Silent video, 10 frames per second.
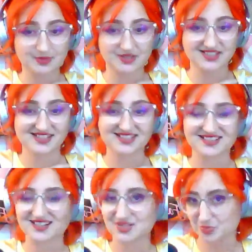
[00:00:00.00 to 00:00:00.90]
but it's
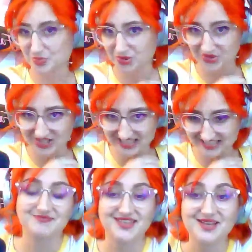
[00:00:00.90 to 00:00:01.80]
not
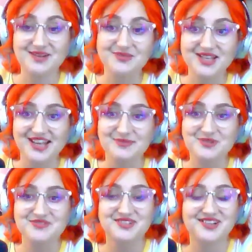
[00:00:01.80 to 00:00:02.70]
pretty. Then we came
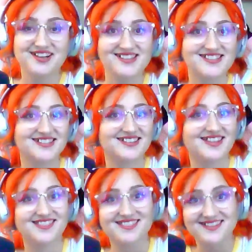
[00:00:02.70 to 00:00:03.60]
over and did
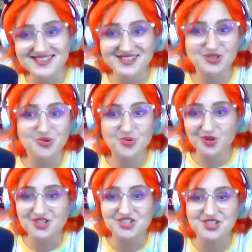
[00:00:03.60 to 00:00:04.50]
this
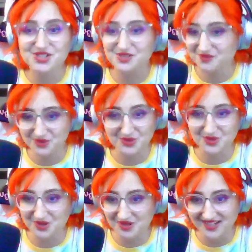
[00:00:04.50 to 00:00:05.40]
gorgeous food
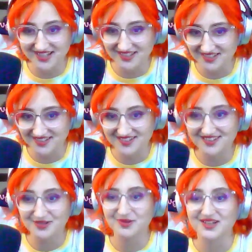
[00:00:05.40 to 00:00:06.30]
court right
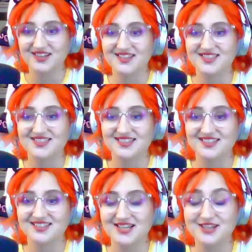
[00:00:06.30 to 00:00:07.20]
here with
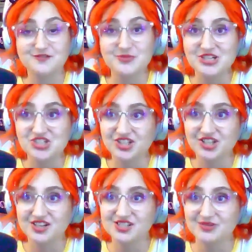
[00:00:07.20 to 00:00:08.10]
the information
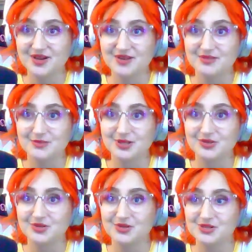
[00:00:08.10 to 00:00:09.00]
kiosk right in the
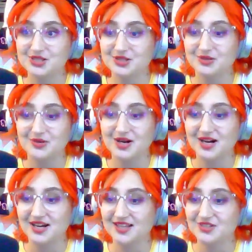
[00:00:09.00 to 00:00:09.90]
middle. Also,
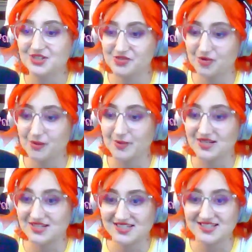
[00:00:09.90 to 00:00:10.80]
there's
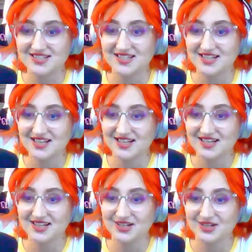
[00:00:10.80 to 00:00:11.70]
vomit
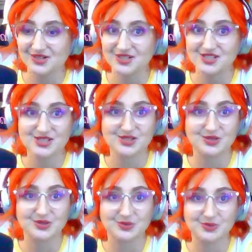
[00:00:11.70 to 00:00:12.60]
here,
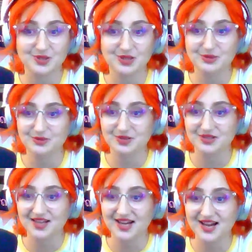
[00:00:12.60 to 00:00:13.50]
so we
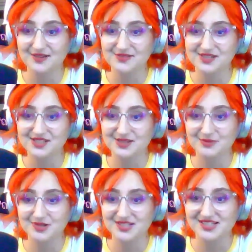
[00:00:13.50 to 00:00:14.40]
will have
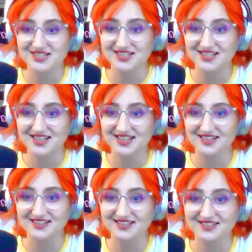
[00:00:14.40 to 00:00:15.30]
someone
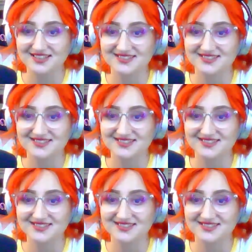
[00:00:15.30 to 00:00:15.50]
dedicated